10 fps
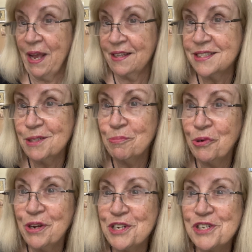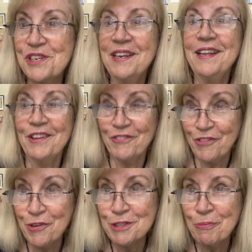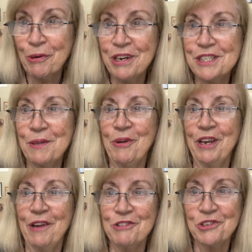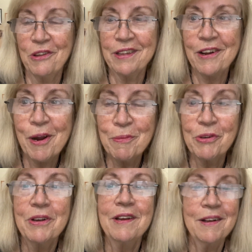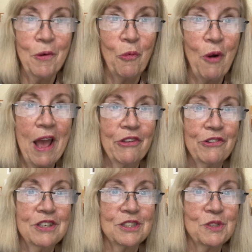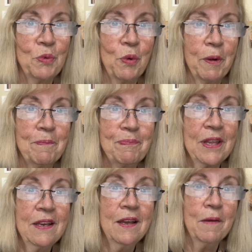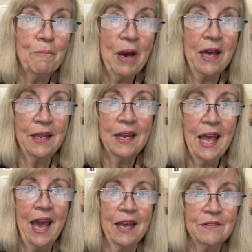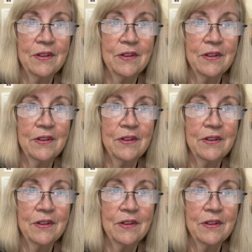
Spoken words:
That's the bridge, the first bridge that went over Charlotte Harbor, weathered the storm. But it had